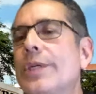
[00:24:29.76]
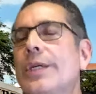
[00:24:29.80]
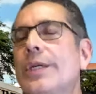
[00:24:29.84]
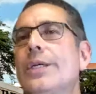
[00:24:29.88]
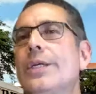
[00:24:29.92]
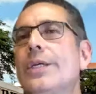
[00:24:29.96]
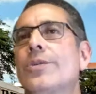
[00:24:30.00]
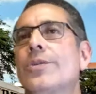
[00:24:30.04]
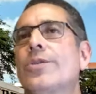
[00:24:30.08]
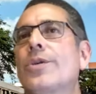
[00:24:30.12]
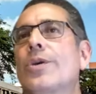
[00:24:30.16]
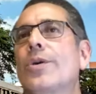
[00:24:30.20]

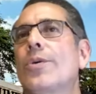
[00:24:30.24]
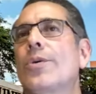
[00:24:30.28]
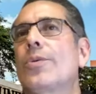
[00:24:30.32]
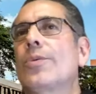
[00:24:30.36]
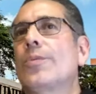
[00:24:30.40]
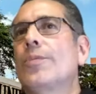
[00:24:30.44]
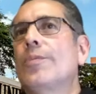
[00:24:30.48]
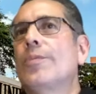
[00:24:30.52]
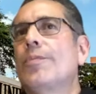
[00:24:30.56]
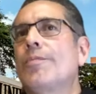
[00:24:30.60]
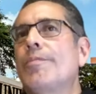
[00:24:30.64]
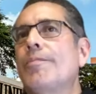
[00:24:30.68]

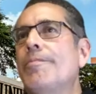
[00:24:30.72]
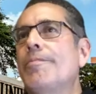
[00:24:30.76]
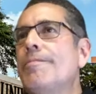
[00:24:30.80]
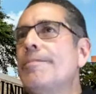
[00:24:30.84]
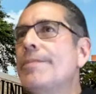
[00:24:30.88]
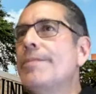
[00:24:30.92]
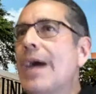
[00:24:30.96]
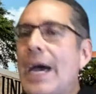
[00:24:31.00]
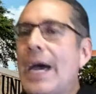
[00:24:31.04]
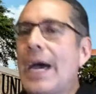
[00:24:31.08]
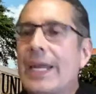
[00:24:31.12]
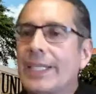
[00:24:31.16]
So
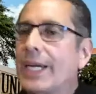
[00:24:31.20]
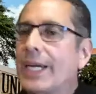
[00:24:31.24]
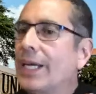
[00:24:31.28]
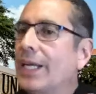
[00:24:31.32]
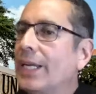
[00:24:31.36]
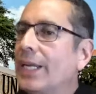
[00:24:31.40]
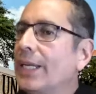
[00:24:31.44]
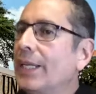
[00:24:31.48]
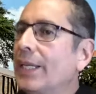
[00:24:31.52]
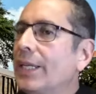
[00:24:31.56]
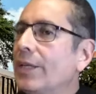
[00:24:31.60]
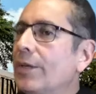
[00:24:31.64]
not
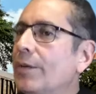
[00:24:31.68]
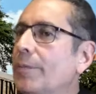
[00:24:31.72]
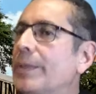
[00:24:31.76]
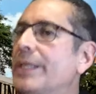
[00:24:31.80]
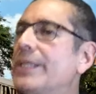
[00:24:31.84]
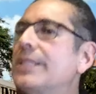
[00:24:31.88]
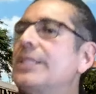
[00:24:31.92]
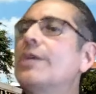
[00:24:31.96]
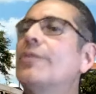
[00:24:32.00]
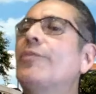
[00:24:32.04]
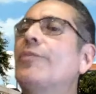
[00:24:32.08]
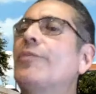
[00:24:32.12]
a little
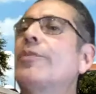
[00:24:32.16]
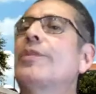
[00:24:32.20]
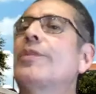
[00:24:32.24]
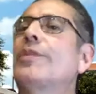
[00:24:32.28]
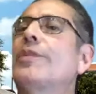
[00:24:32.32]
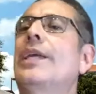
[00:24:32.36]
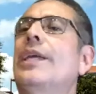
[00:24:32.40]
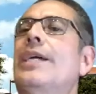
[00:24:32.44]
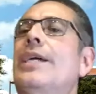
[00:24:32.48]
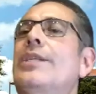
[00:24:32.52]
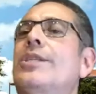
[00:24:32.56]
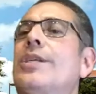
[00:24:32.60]
bit different than
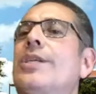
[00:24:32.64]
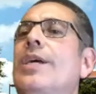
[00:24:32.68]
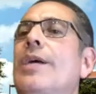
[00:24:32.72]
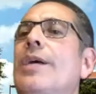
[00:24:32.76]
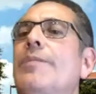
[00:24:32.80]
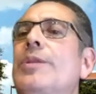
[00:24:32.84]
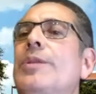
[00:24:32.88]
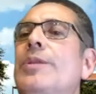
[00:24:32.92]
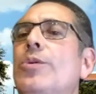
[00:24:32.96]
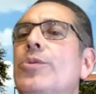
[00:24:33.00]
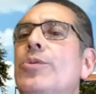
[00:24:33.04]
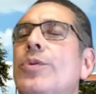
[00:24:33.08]
last time,
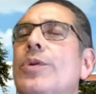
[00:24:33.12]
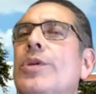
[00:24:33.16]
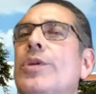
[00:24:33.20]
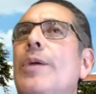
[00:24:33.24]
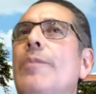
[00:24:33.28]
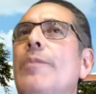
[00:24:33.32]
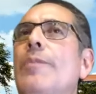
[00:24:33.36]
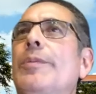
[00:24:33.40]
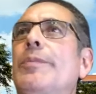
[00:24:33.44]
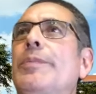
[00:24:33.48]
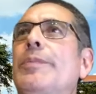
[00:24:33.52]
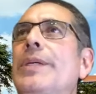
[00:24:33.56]
but those are a
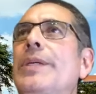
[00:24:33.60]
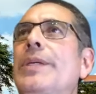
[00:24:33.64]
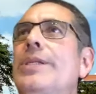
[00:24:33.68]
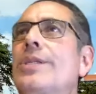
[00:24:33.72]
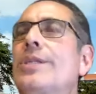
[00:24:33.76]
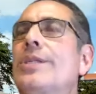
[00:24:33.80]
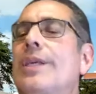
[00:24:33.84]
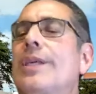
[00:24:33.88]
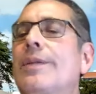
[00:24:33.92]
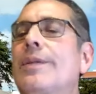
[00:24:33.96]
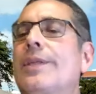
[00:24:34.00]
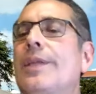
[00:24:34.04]
couple of
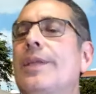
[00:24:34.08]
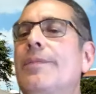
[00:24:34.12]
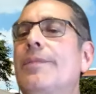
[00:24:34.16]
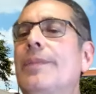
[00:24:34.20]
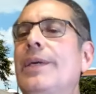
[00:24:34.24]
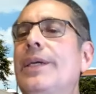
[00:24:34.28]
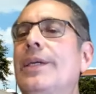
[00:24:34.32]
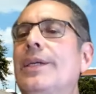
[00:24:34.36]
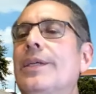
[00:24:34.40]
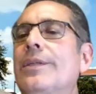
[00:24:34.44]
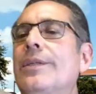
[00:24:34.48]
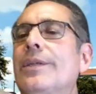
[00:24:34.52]
pieces that that
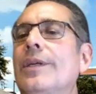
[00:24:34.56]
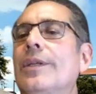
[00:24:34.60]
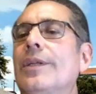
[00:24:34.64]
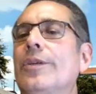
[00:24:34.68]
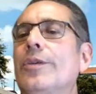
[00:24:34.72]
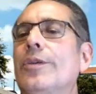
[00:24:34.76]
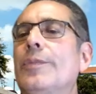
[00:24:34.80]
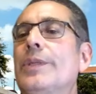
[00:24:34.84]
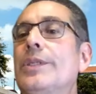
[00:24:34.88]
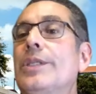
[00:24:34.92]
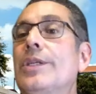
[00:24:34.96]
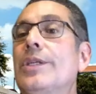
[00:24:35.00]
make it a
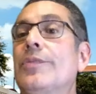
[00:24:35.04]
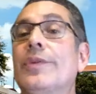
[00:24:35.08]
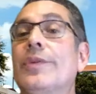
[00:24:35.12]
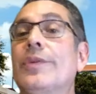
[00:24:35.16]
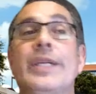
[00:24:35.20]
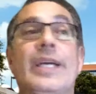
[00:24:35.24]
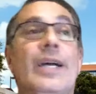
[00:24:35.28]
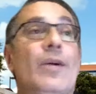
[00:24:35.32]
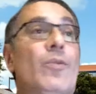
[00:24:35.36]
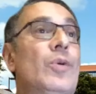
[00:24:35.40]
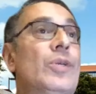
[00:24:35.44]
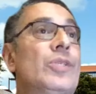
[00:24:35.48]
little bit different.
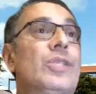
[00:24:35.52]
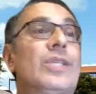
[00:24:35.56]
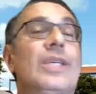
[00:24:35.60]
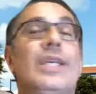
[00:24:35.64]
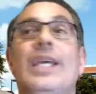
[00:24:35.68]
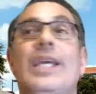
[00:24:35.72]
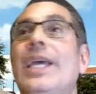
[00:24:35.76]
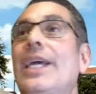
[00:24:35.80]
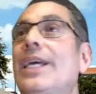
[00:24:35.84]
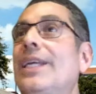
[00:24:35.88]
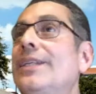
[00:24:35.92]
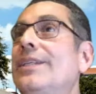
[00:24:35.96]
Now, once
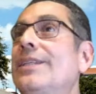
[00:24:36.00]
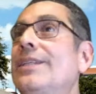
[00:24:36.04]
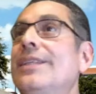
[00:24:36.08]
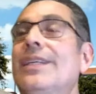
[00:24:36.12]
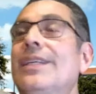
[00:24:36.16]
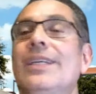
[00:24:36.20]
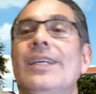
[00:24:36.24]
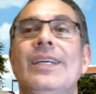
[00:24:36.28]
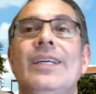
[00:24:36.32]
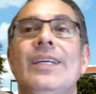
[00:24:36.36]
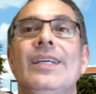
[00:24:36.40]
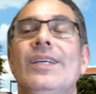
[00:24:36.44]
again,
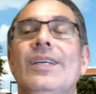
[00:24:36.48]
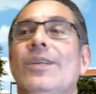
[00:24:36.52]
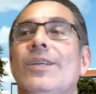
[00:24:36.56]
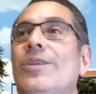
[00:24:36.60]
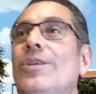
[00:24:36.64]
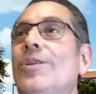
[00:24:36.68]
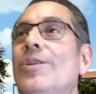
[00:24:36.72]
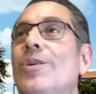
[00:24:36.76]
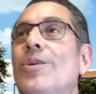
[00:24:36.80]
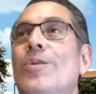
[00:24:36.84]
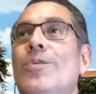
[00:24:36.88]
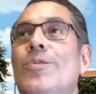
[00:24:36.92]

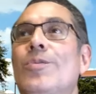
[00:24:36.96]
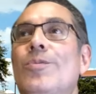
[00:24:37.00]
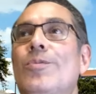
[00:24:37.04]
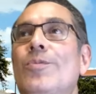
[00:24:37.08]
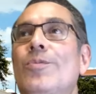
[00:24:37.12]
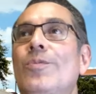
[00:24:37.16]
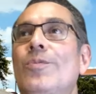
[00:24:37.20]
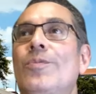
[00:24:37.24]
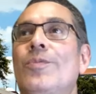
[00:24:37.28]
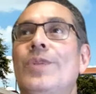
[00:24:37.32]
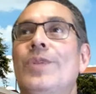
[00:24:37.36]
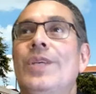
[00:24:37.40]
you know
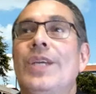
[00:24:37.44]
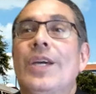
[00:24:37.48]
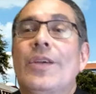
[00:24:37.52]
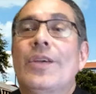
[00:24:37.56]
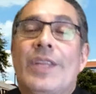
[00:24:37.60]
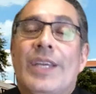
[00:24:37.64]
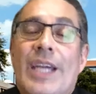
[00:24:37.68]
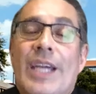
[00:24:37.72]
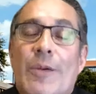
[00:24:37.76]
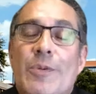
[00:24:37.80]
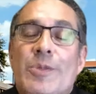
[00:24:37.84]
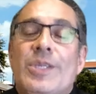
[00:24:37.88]
the other
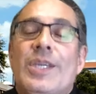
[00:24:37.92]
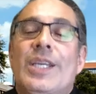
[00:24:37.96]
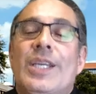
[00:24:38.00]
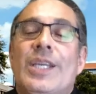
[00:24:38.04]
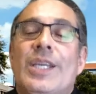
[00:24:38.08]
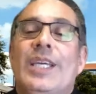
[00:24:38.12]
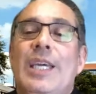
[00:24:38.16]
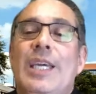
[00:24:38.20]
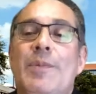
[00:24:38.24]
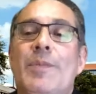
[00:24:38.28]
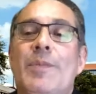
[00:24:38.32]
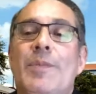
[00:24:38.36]
thing I would say to
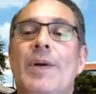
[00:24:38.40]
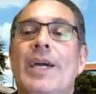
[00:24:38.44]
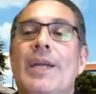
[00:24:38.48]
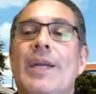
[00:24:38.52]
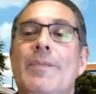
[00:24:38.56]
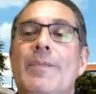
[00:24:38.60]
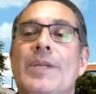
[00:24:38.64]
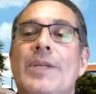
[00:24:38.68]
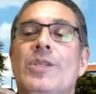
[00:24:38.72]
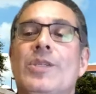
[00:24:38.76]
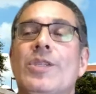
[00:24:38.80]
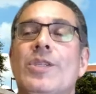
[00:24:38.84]
keep in mind, I
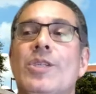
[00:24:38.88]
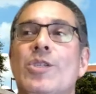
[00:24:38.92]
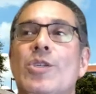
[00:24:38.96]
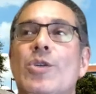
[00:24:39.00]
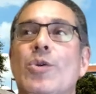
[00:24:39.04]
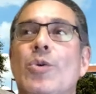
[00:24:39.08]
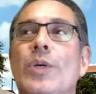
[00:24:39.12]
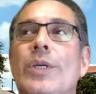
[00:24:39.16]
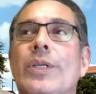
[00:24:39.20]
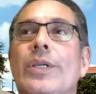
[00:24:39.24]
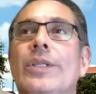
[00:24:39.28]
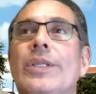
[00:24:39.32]
mentioned this
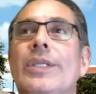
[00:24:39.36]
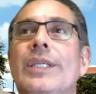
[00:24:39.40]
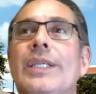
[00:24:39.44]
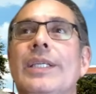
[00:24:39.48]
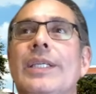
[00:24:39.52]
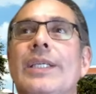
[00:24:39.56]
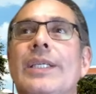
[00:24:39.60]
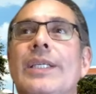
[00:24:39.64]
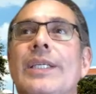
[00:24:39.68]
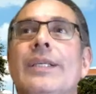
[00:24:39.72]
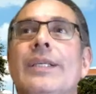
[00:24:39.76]
quickly,